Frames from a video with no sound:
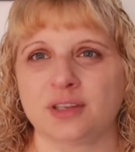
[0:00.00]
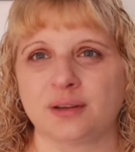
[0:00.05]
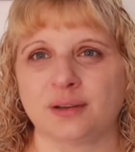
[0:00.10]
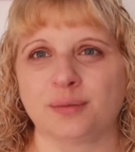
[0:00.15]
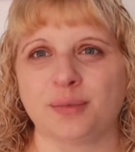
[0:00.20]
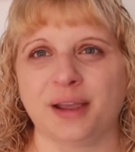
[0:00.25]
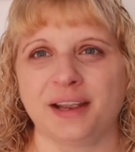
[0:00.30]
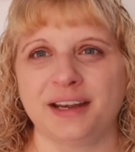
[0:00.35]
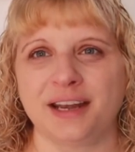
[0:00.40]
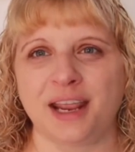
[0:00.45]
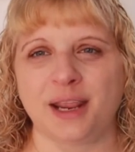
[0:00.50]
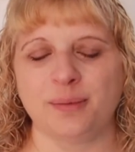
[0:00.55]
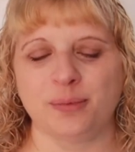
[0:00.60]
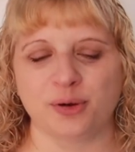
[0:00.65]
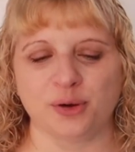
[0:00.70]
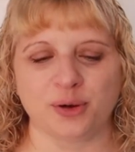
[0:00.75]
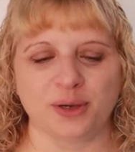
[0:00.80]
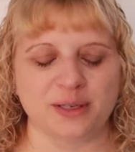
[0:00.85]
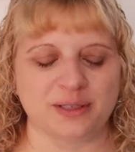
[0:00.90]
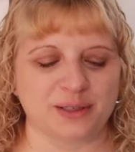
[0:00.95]
my
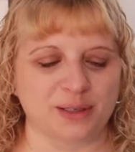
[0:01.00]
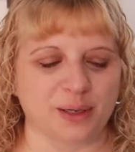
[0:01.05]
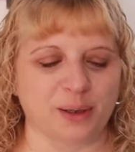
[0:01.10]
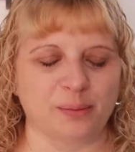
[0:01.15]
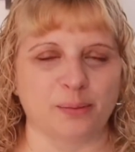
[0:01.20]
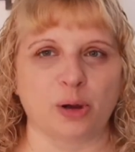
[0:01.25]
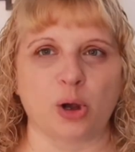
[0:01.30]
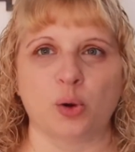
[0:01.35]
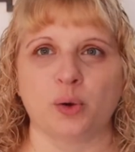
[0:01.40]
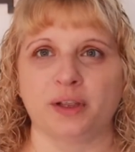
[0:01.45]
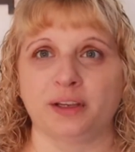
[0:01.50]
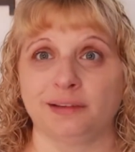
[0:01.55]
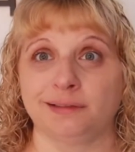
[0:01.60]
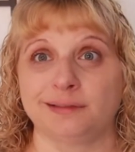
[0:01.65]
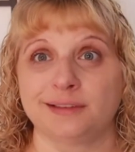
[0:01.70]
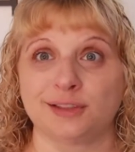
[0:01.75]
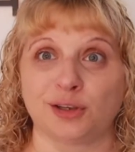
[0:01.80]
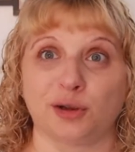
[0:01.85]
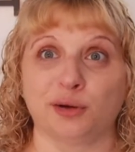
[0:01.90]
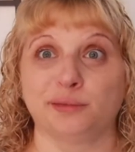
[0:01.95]
neighbor is
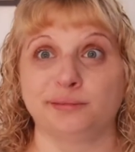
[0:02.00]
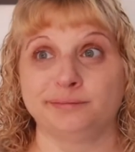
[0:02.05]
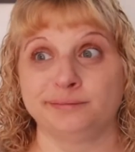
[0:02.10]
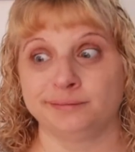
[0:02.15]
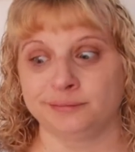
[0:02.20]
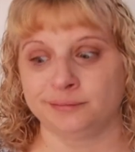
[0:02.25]
mowing. So,